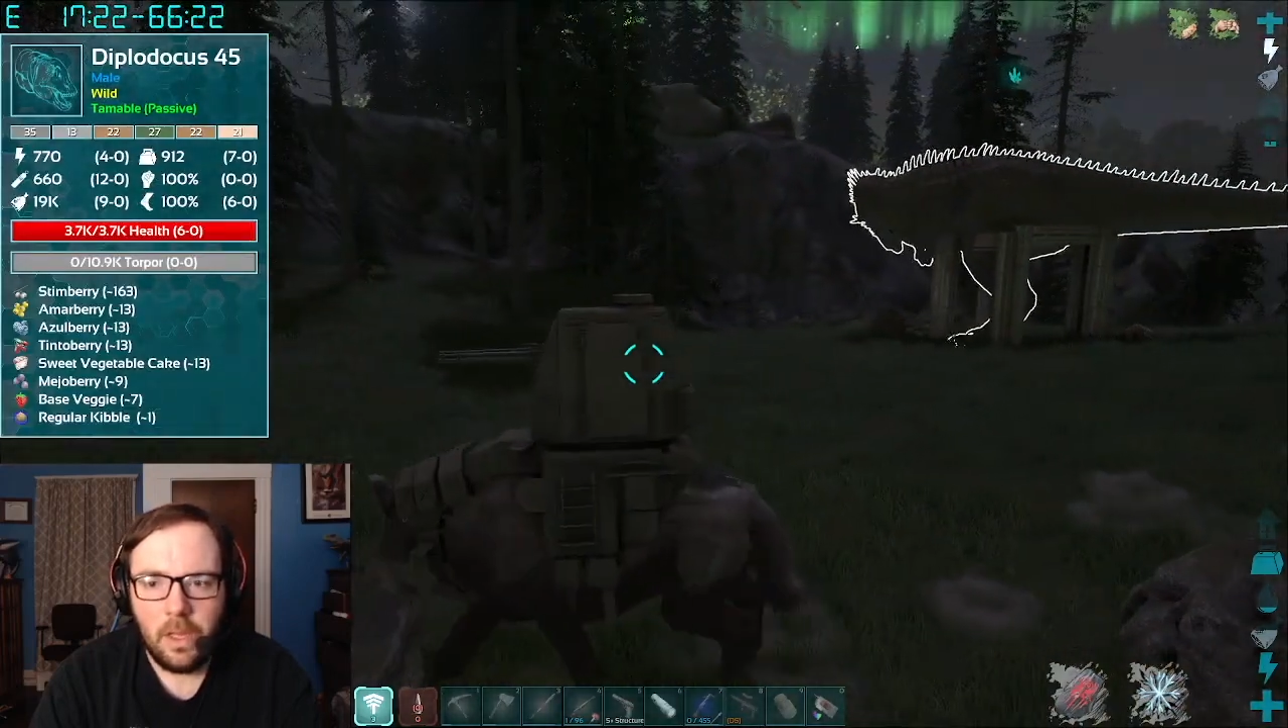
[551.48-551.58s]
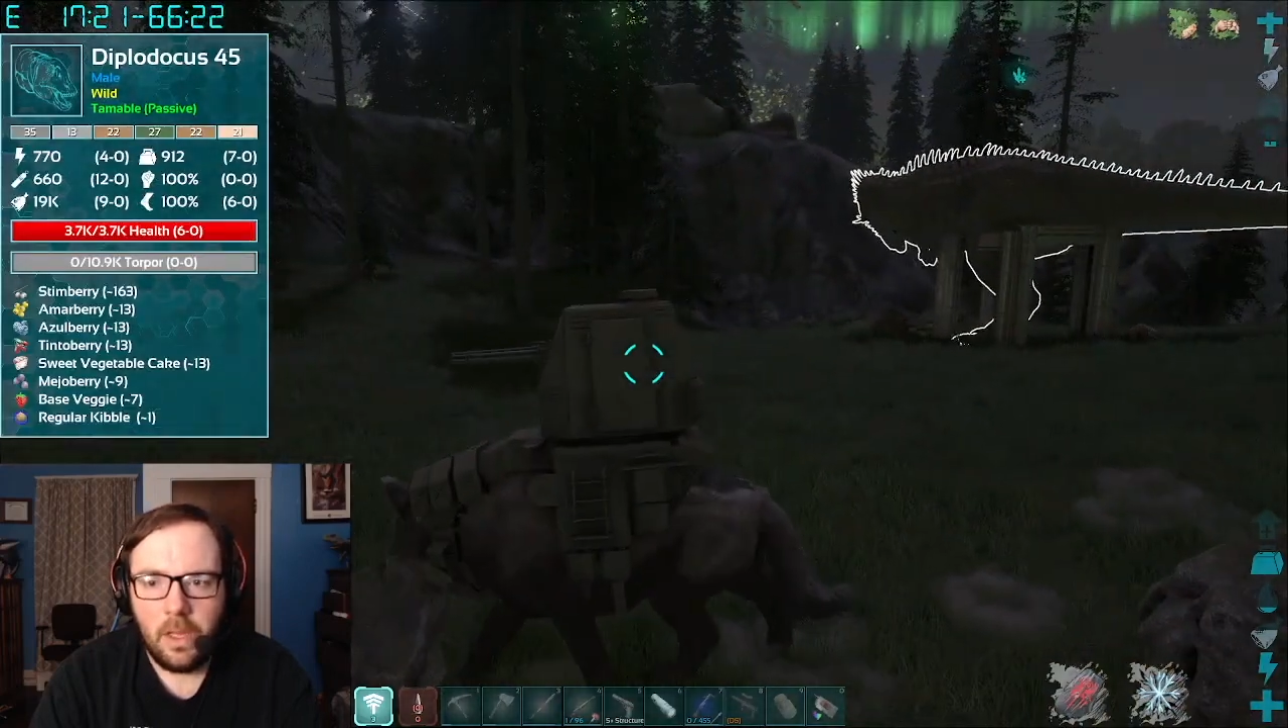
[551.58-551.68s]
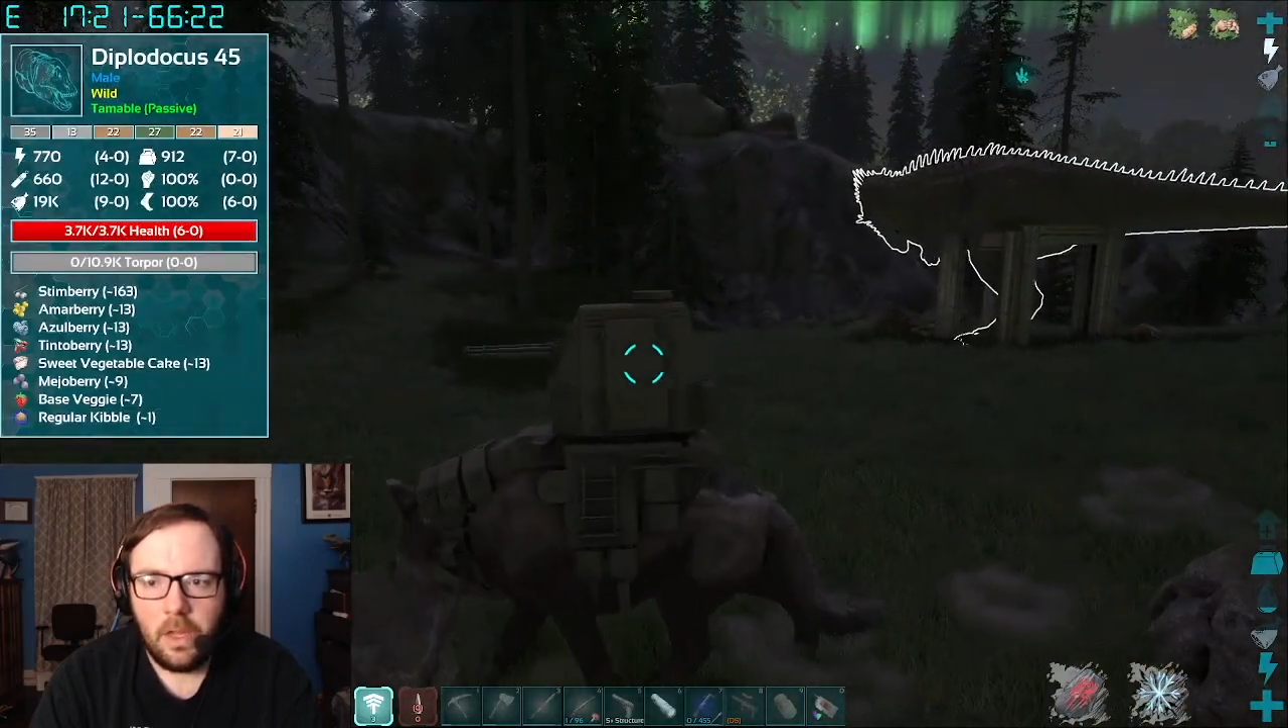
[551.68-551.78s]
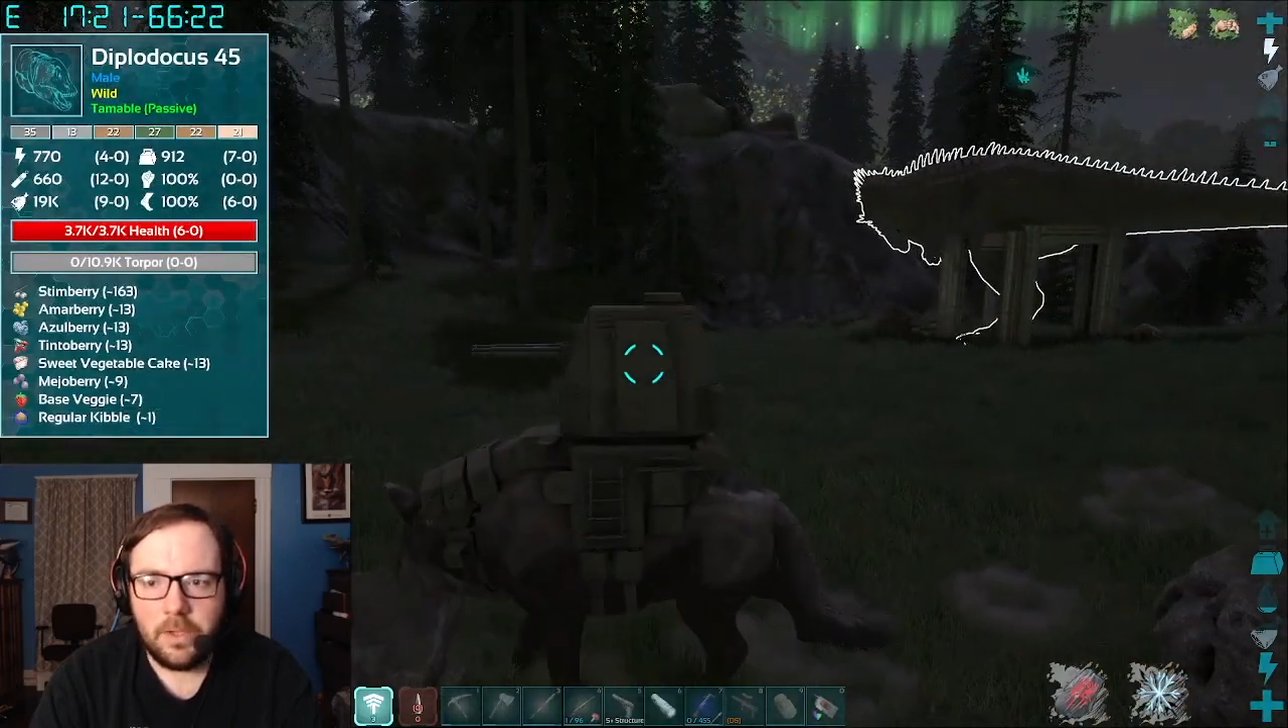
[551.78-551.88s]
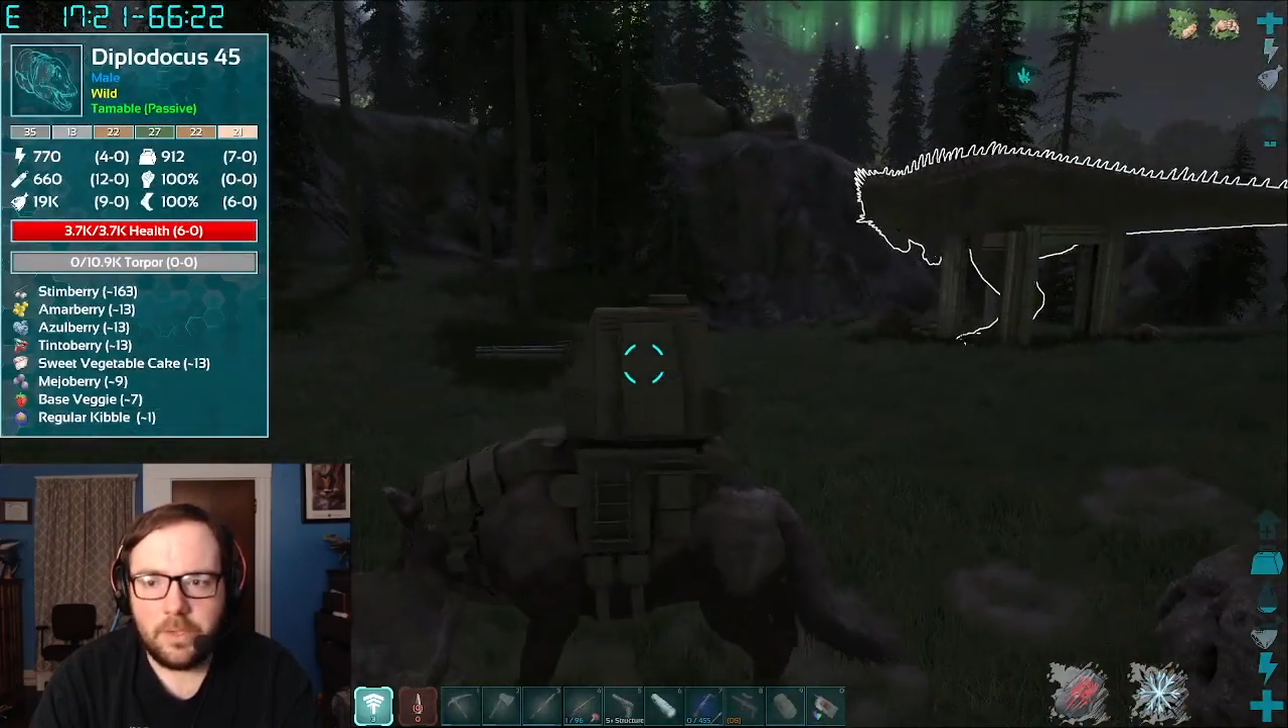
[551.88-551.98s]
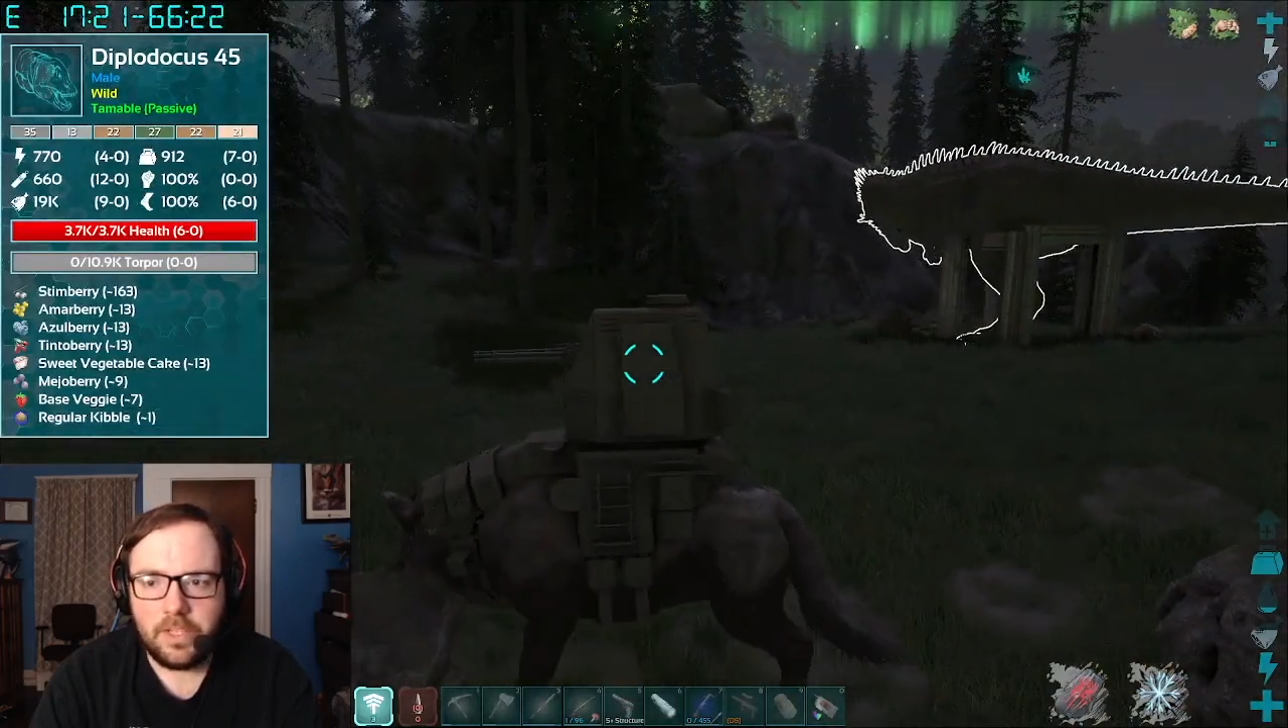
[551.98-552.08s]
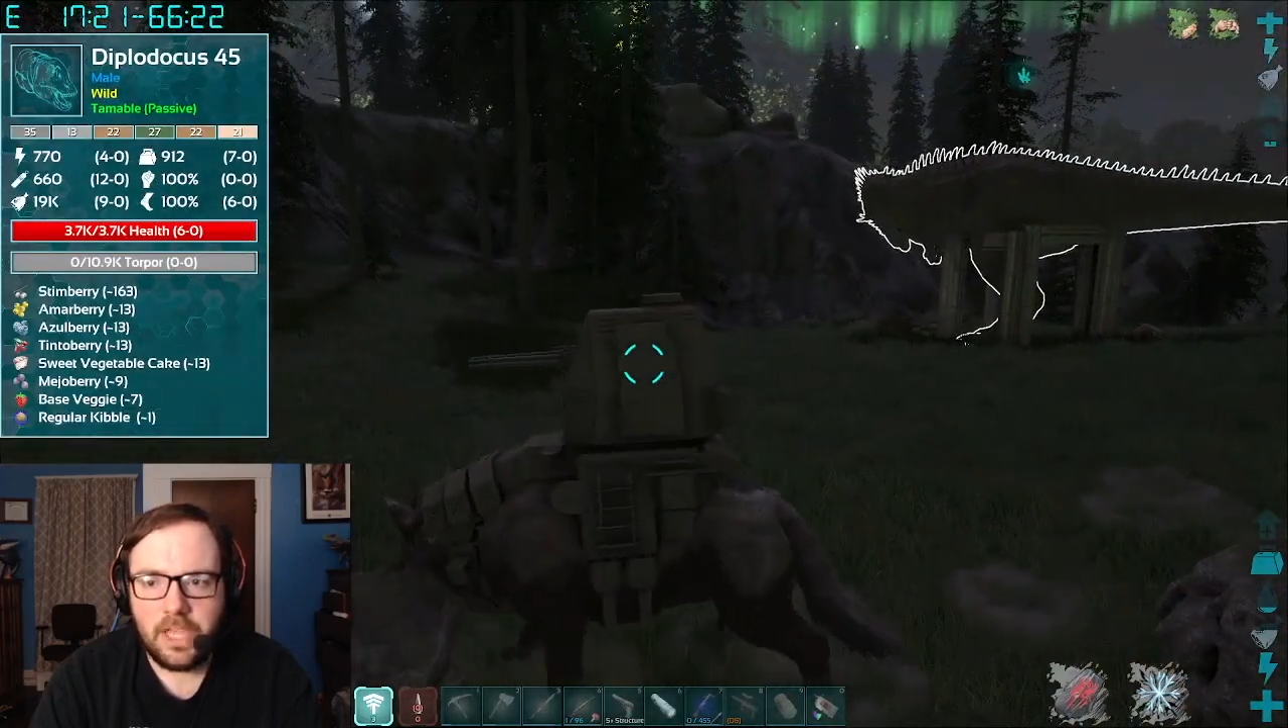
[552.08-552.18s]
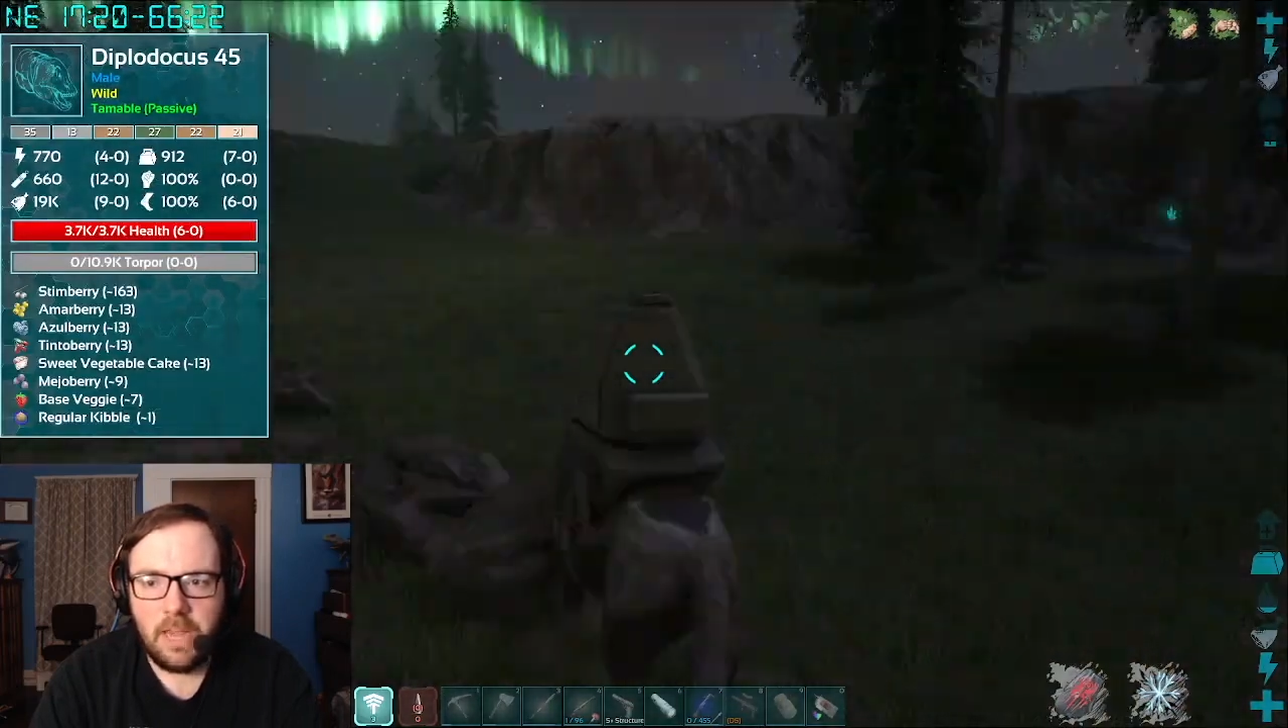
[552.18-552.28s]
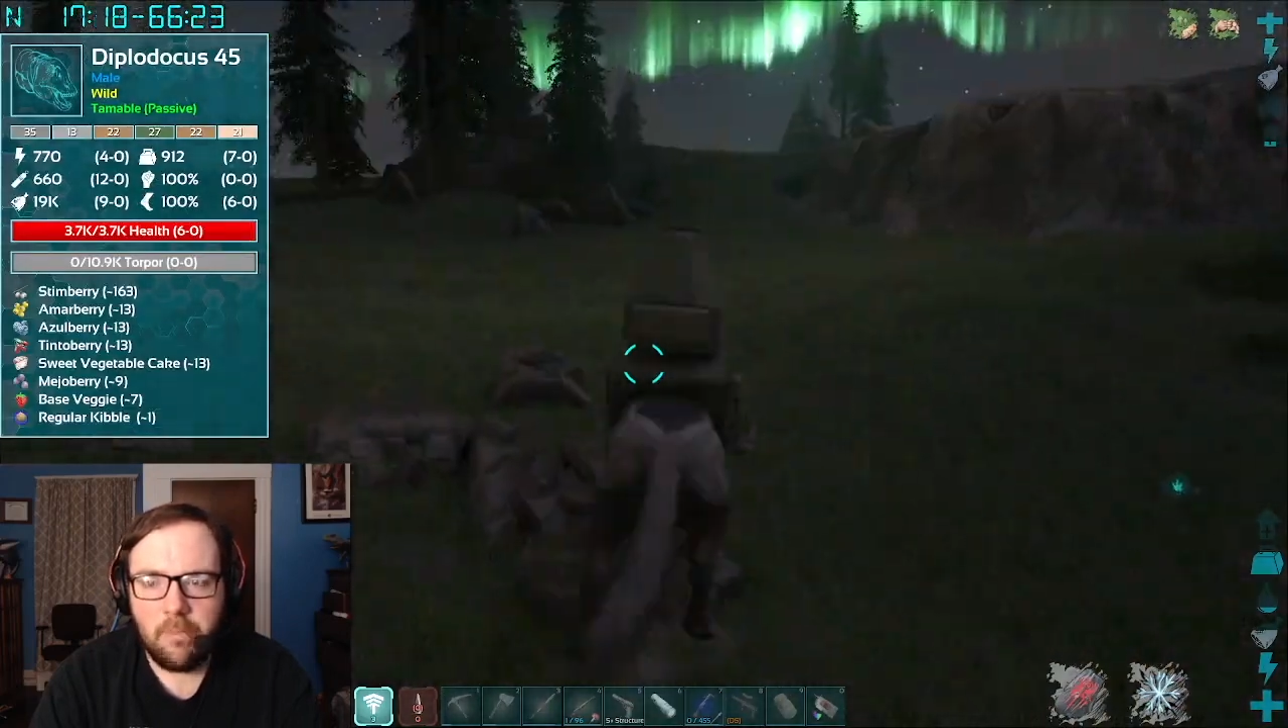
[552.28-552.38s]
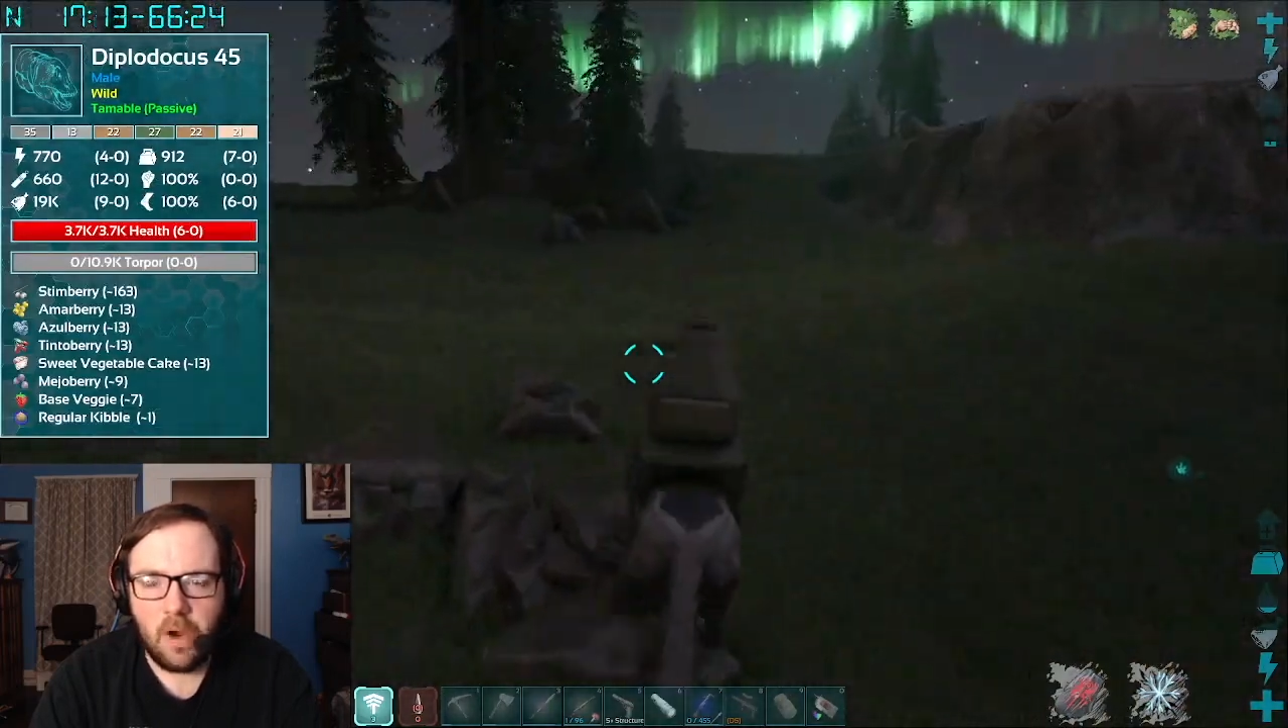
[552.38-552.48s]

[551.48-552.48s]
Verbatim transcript: Oh, this chain